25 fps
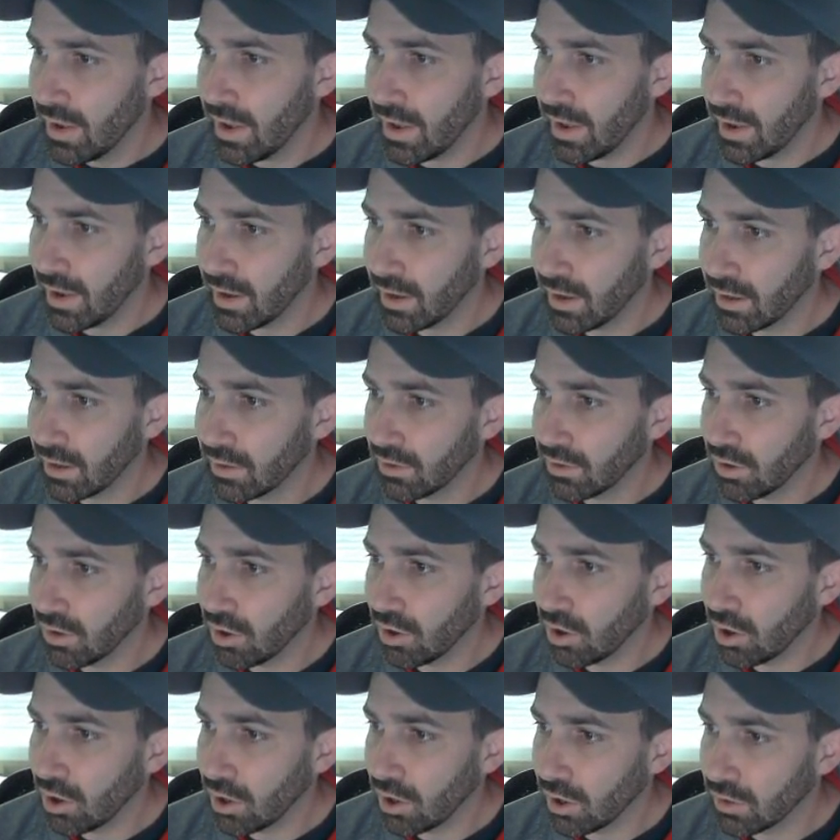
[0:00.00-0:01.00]
And
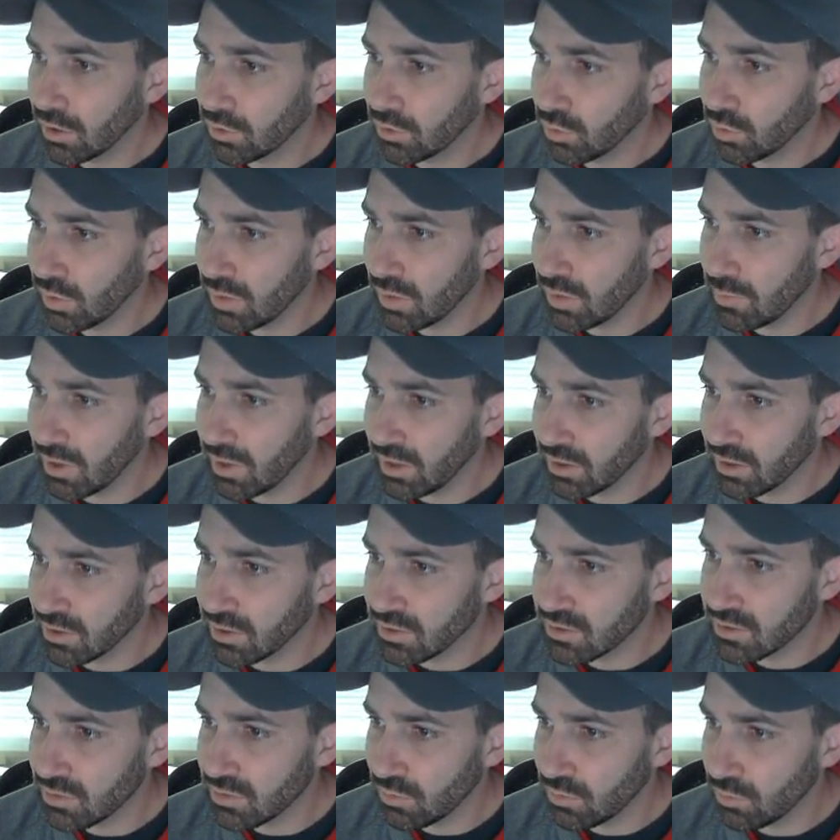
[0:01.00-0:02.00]
on 20
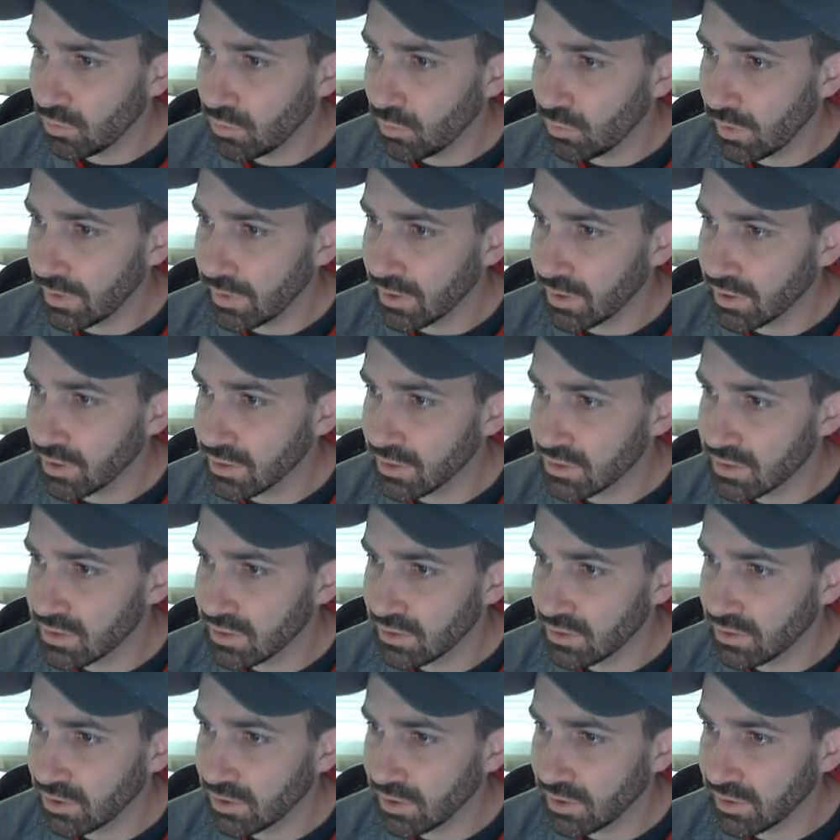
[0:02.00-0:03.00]
meters, whether
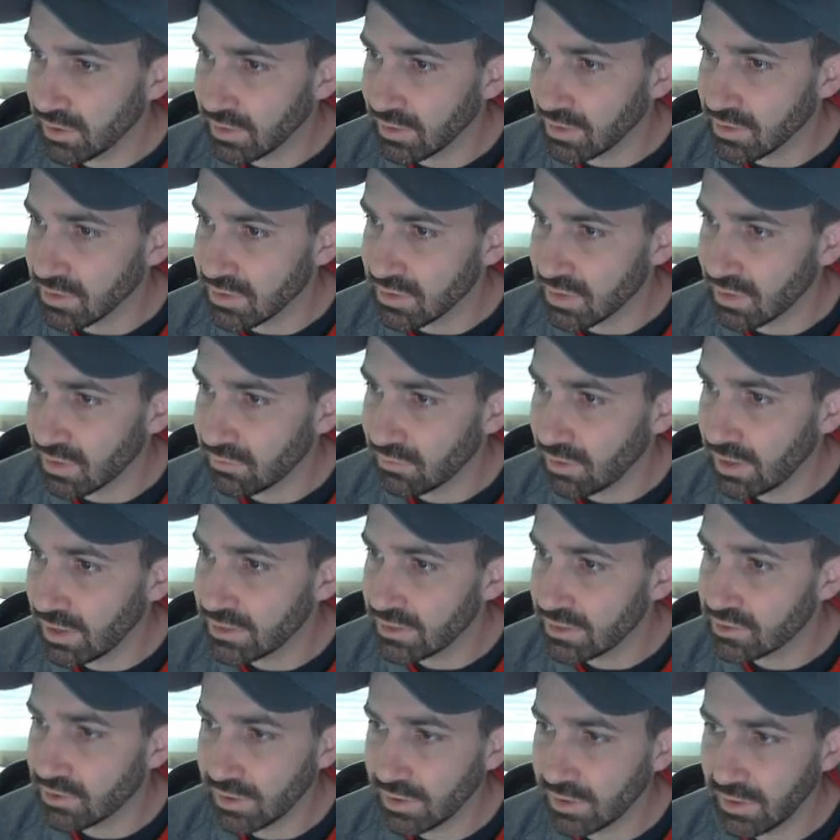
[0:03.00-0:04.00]
it's during the
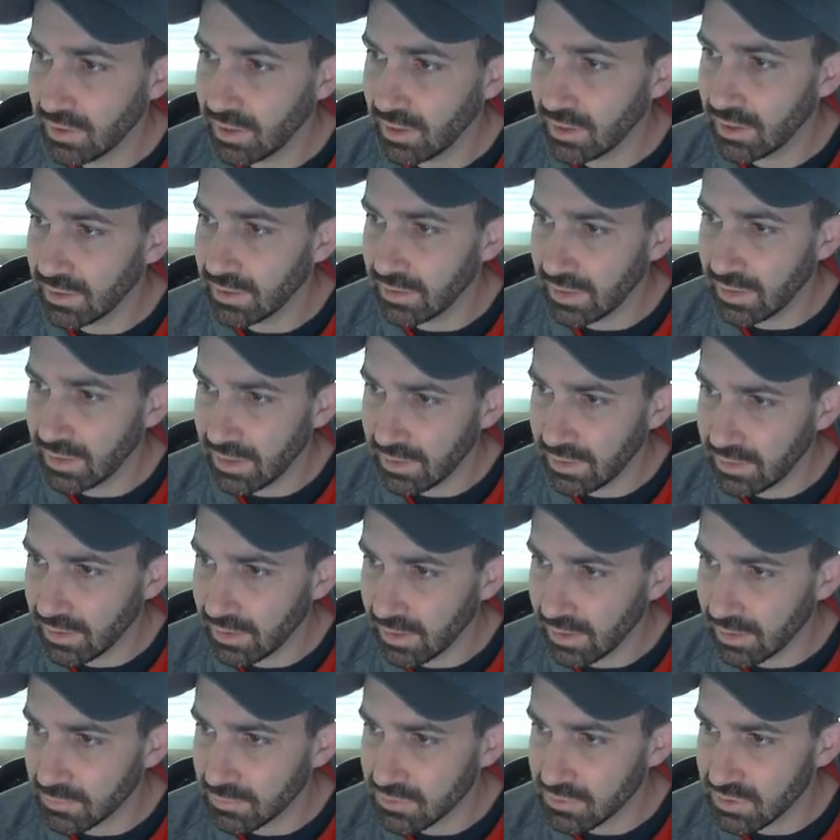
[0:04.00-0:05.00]
sunrise gray line,
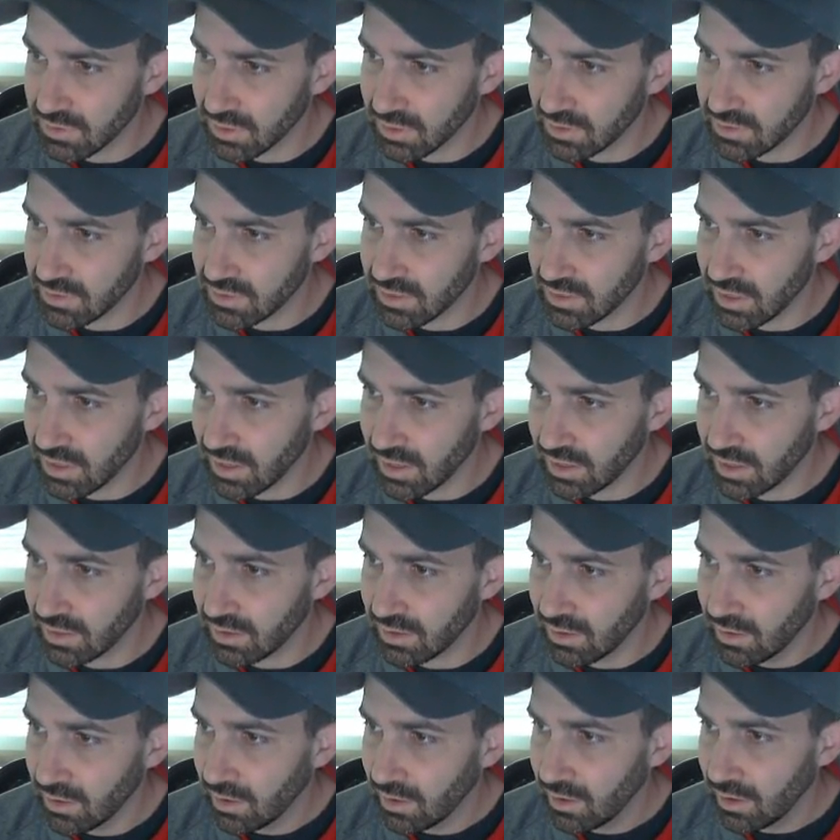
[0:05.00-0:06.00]
daytime, sunset,
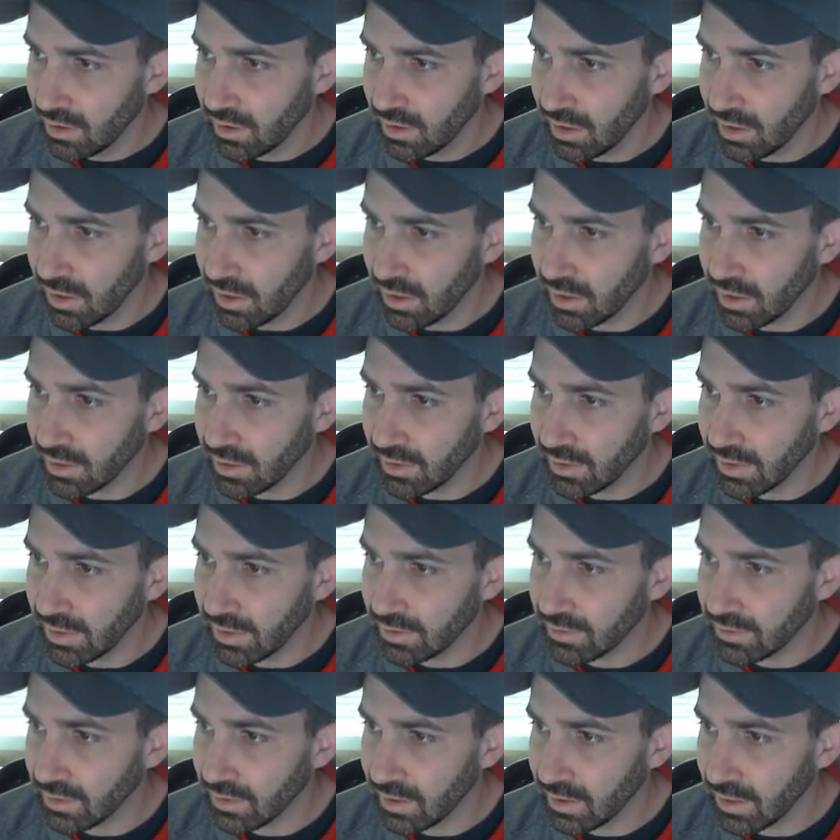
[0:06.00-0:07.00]

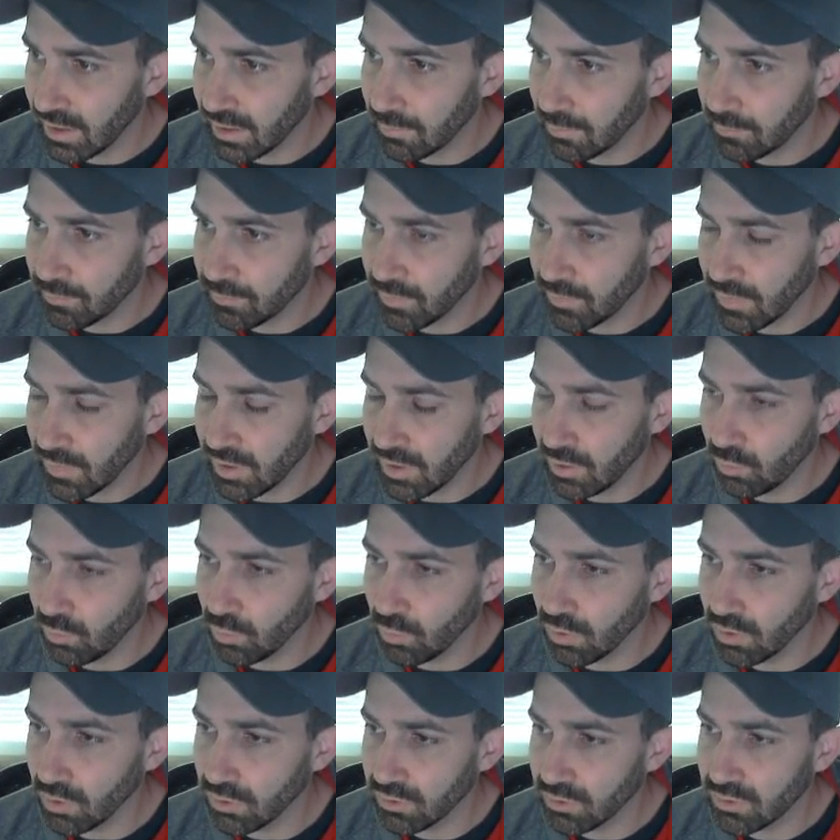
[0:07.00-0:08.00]
nighttime, it
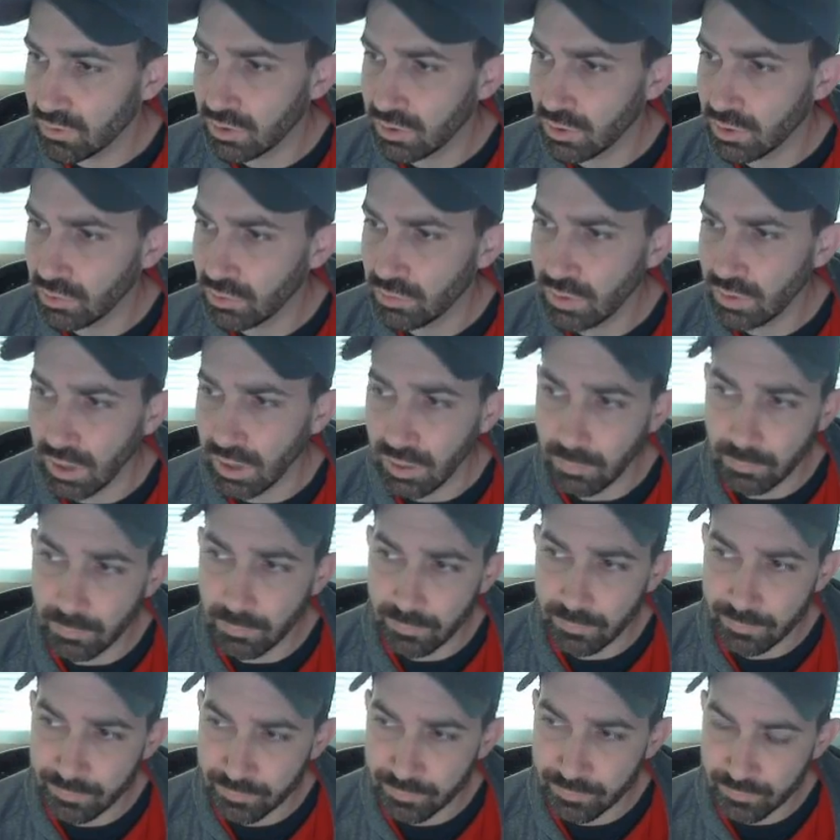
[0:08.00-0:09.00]
will tune up
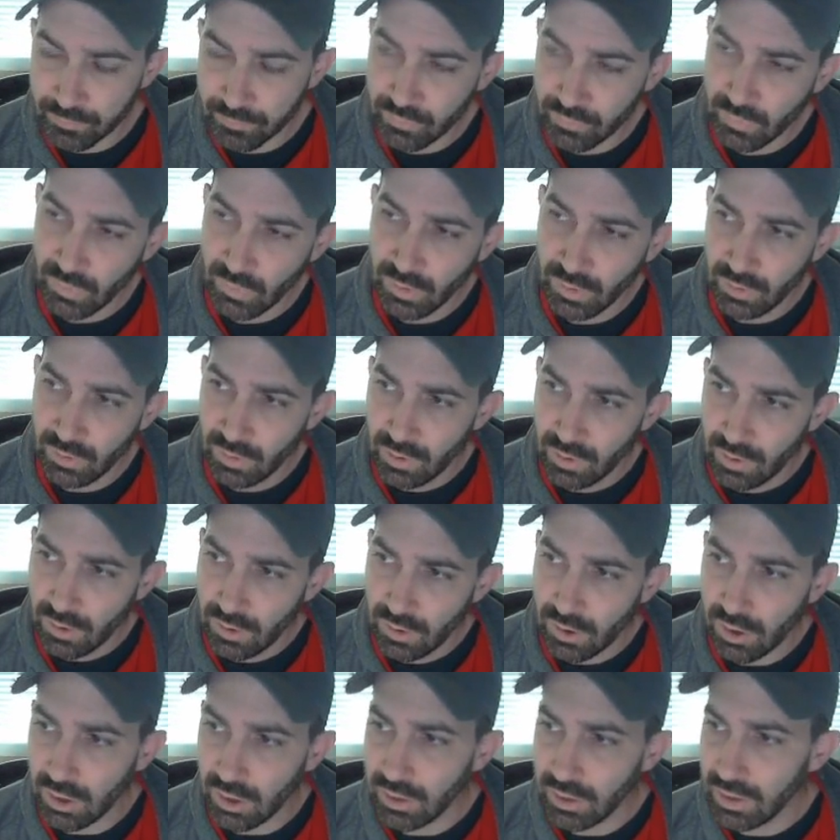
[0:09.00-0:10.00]

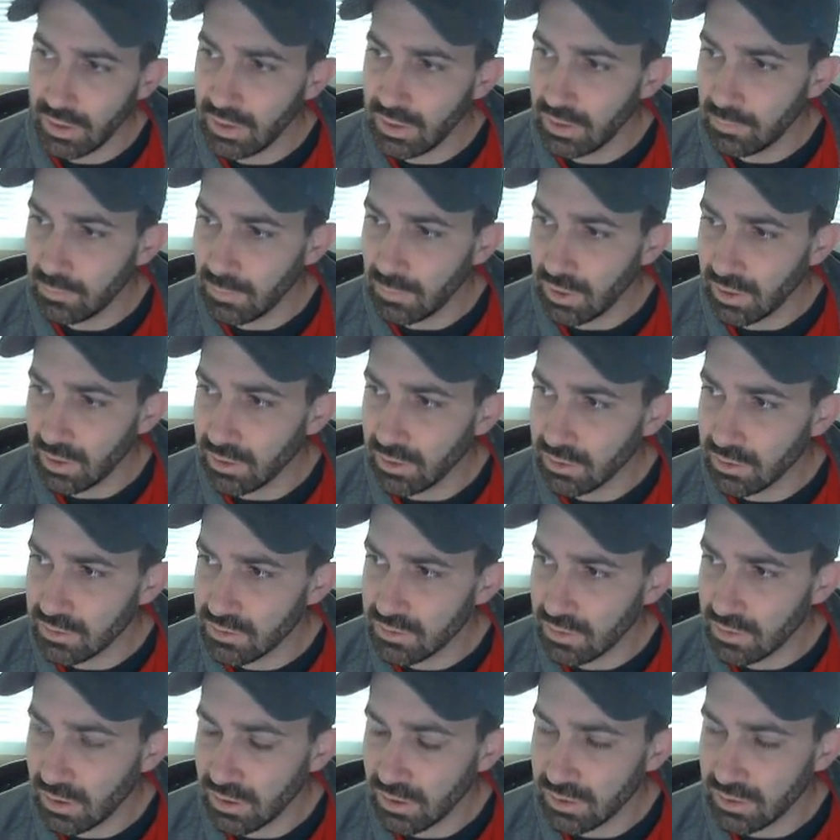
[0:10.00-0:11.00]
on 80
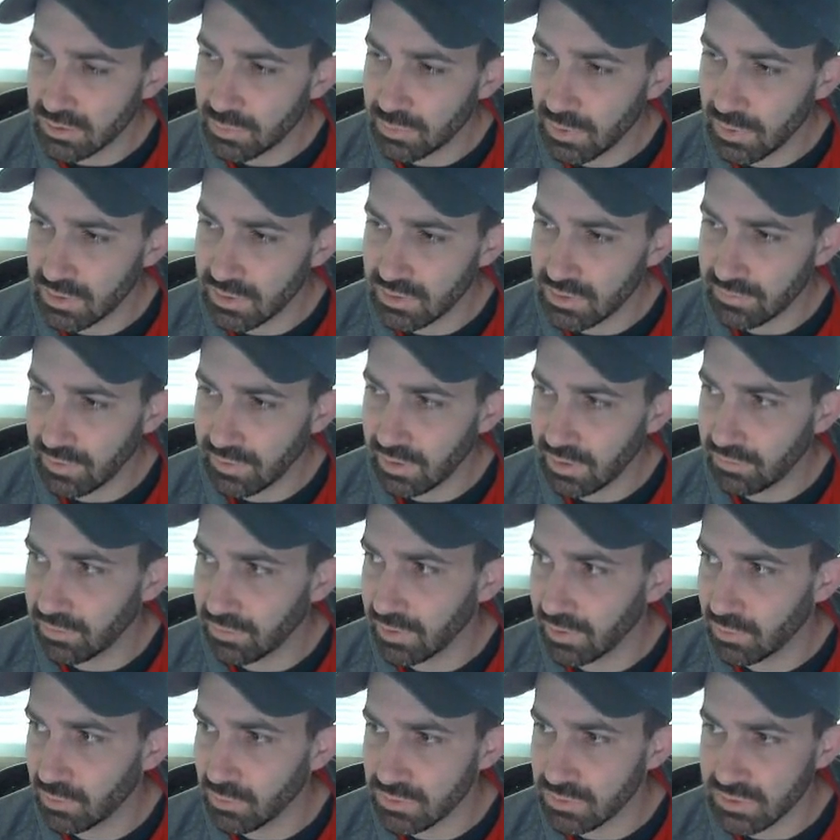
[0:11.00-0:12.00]
meters on a specified
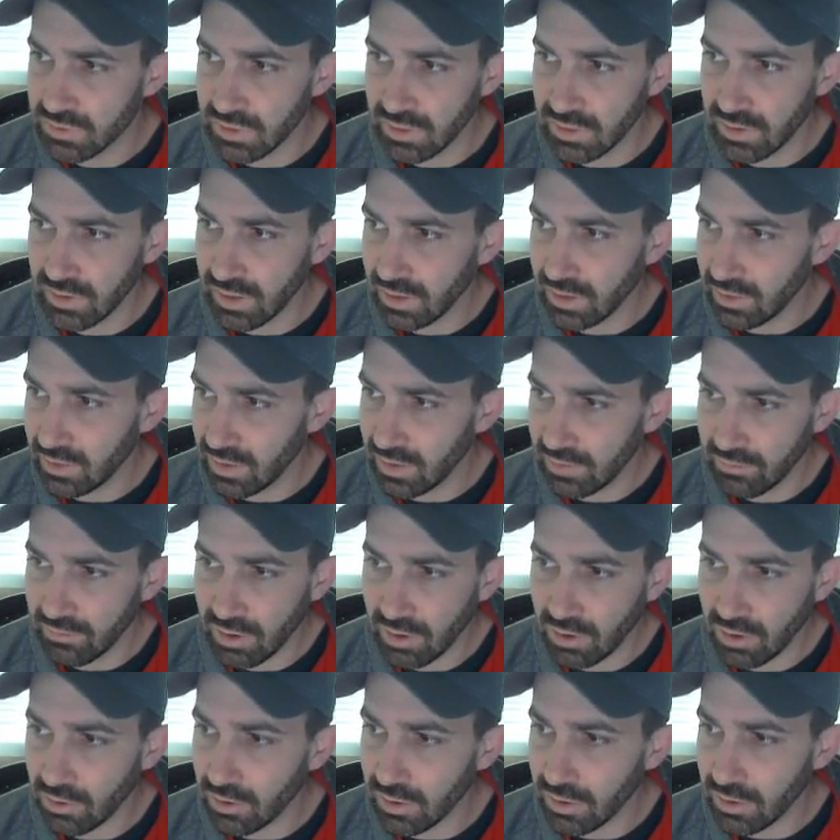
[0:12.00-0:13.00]
frequency that they've
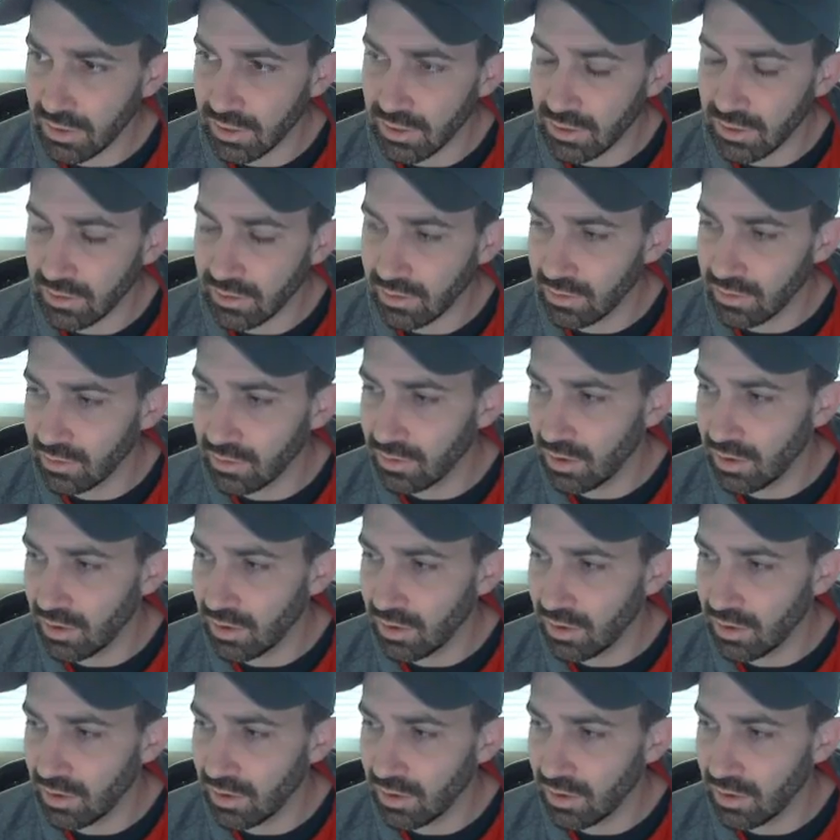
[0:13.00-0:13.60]
already